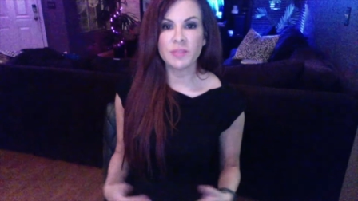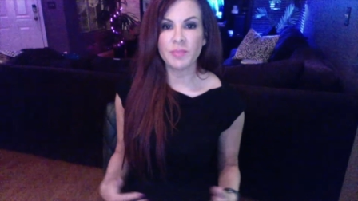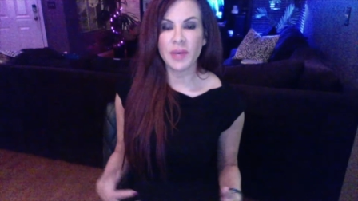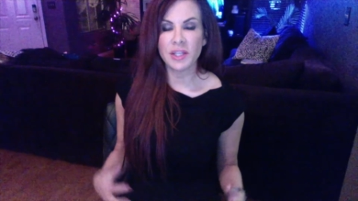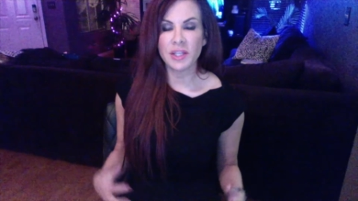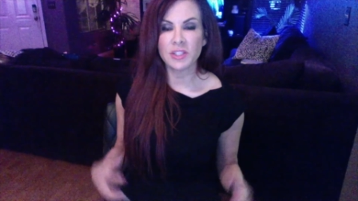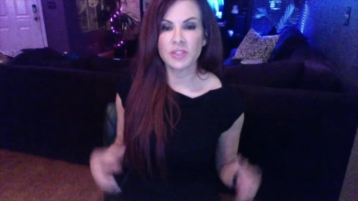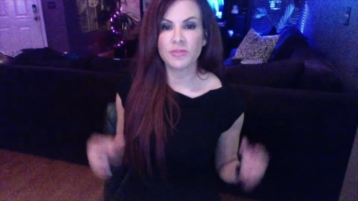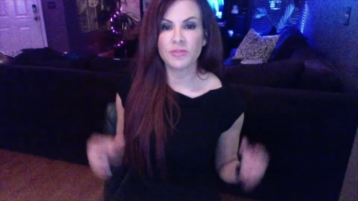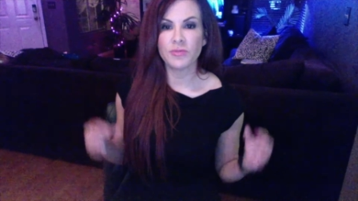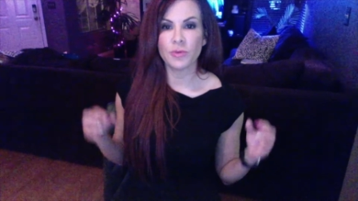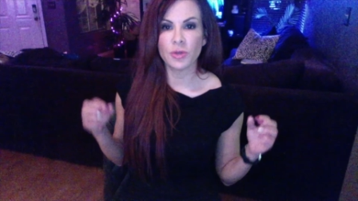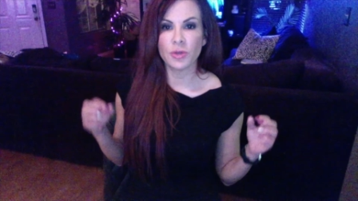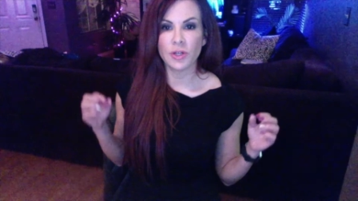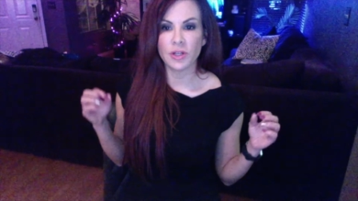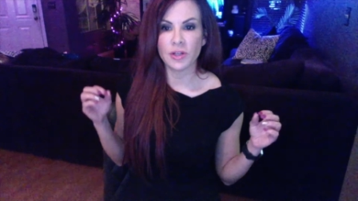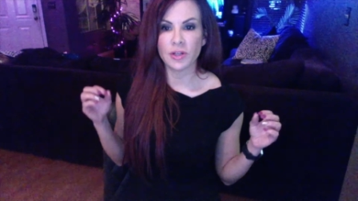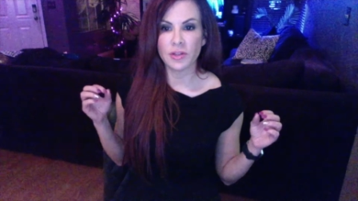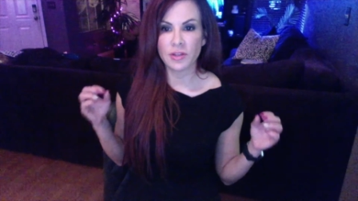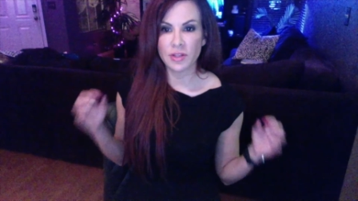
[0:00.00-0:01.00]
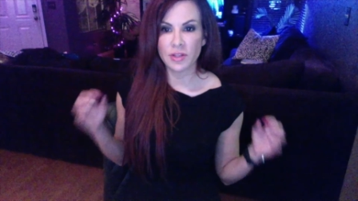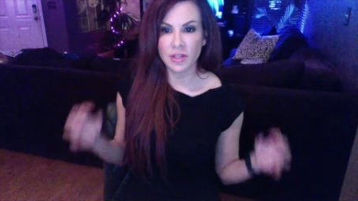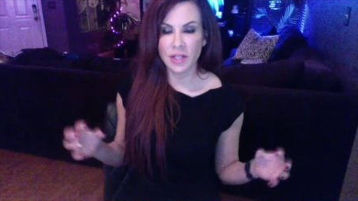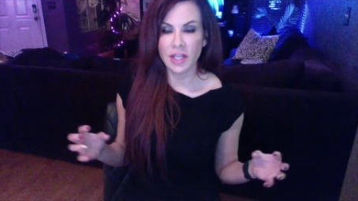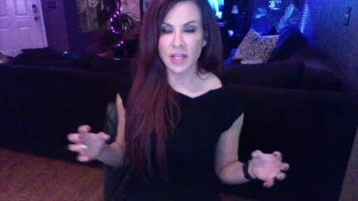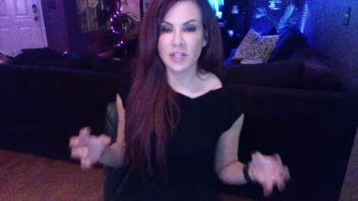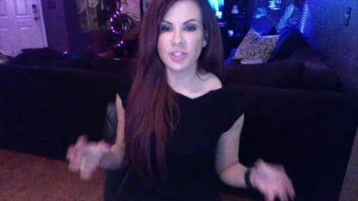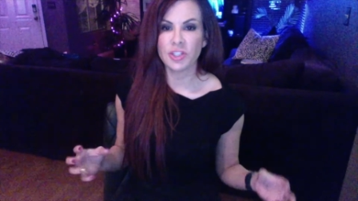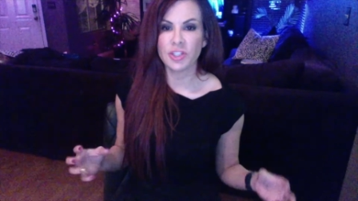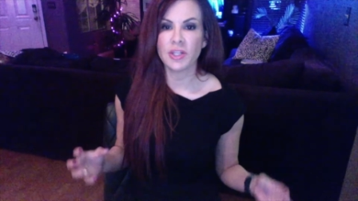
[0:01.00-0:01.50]
best for the
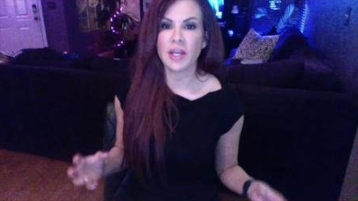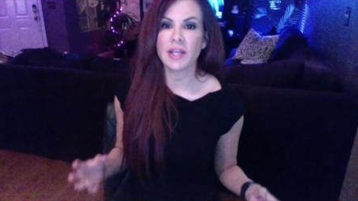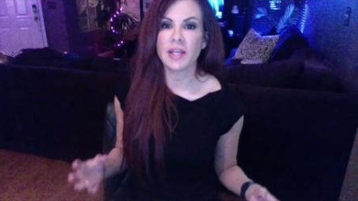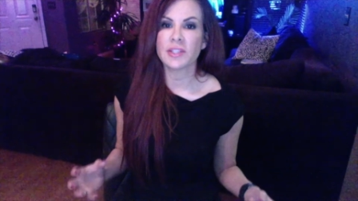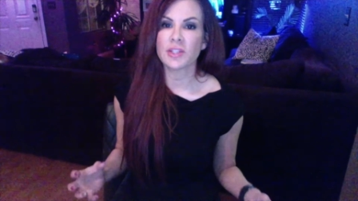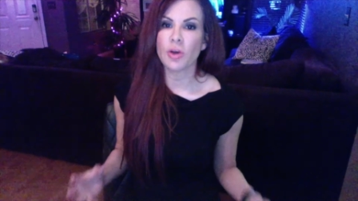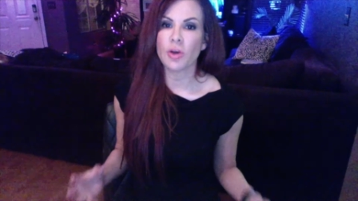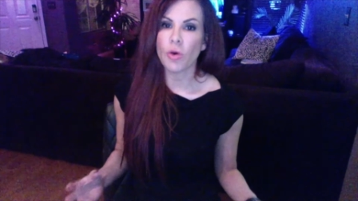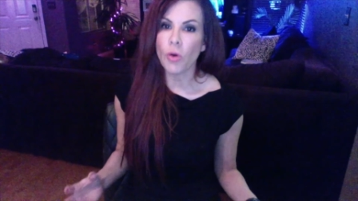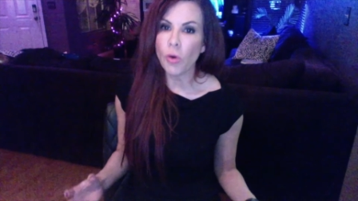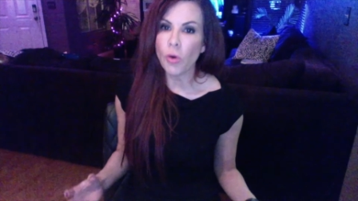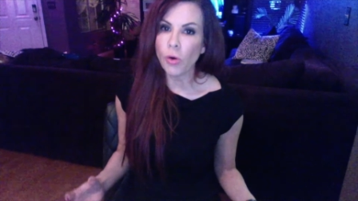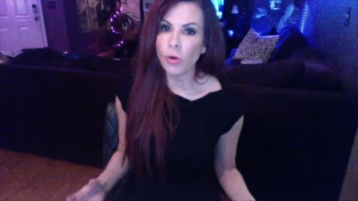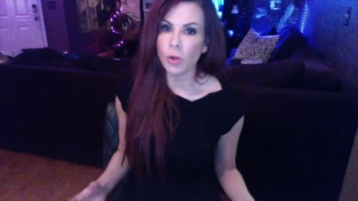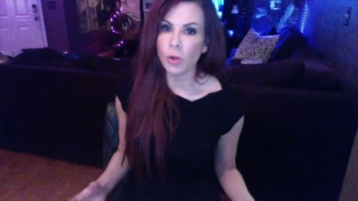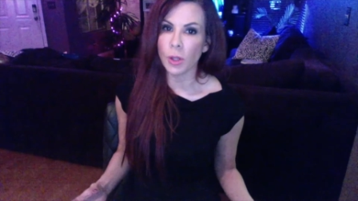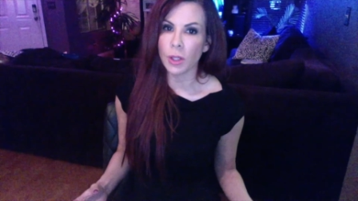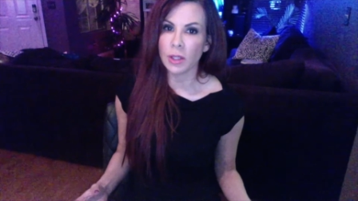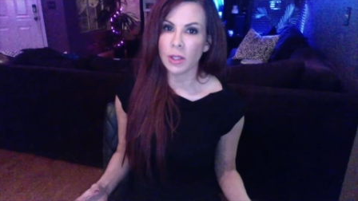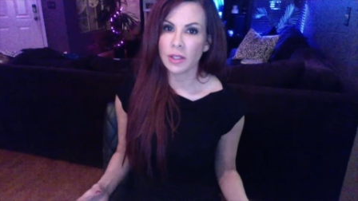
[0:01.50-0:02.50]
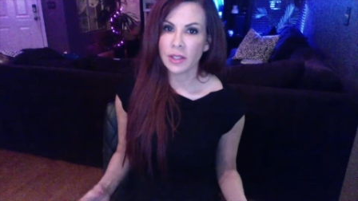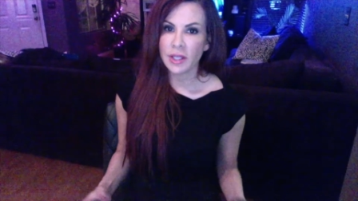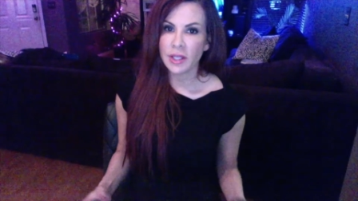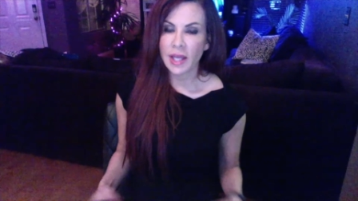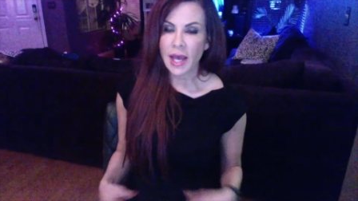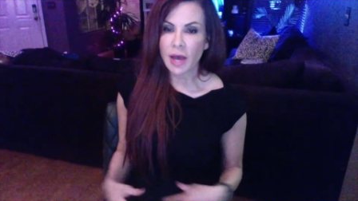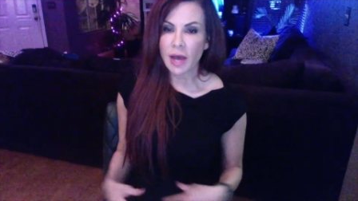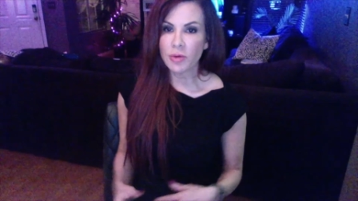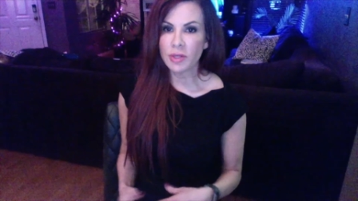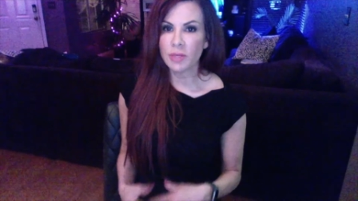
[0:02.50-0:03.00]
nation as a whole?
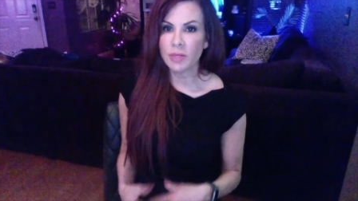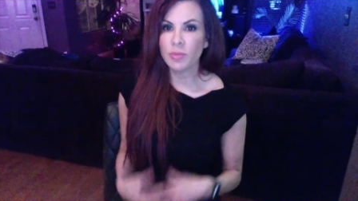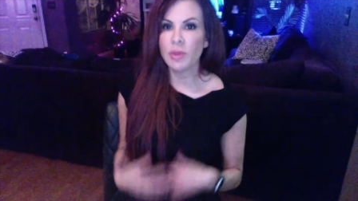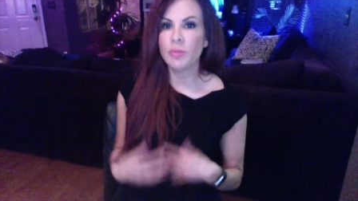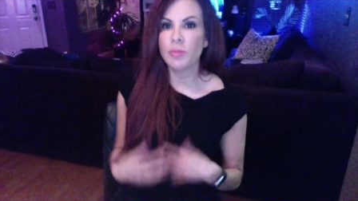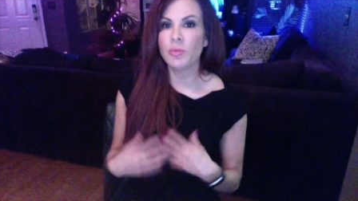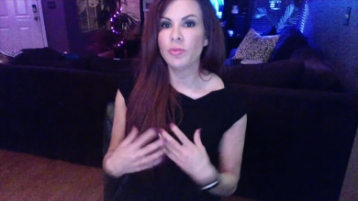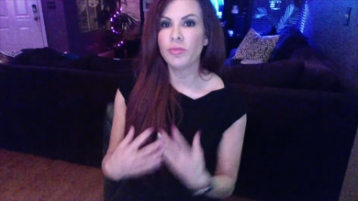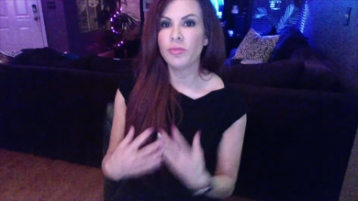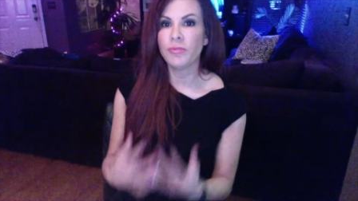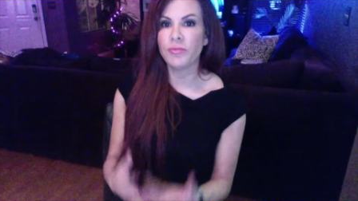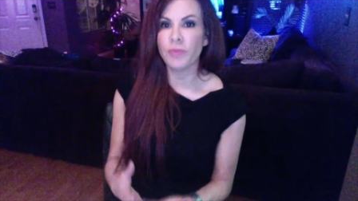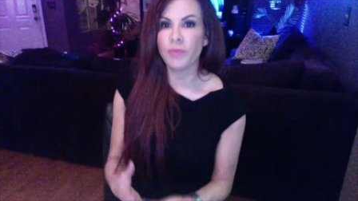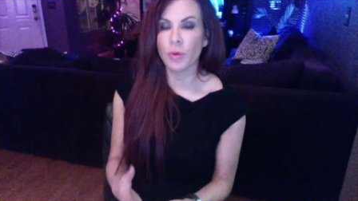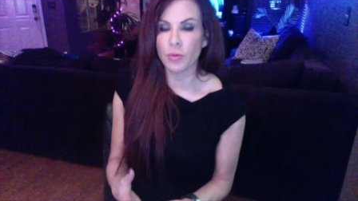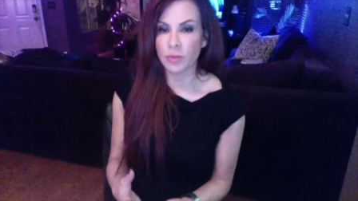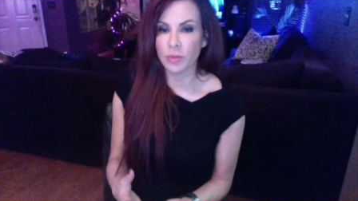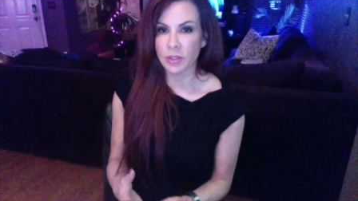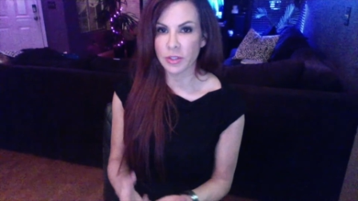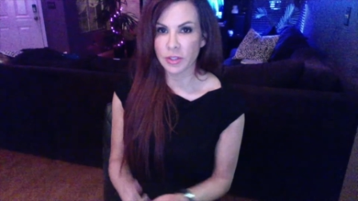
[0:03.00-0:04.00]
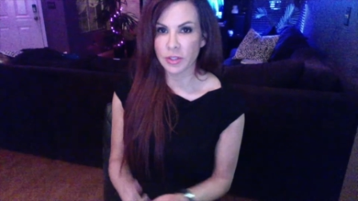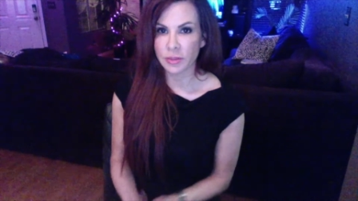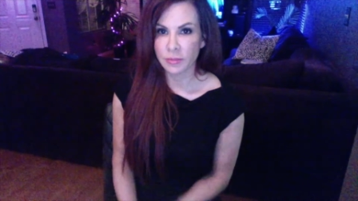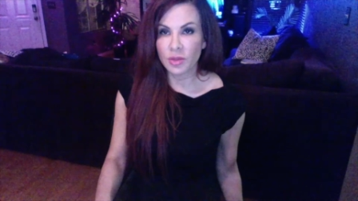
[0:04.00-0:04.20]
How can we move forward?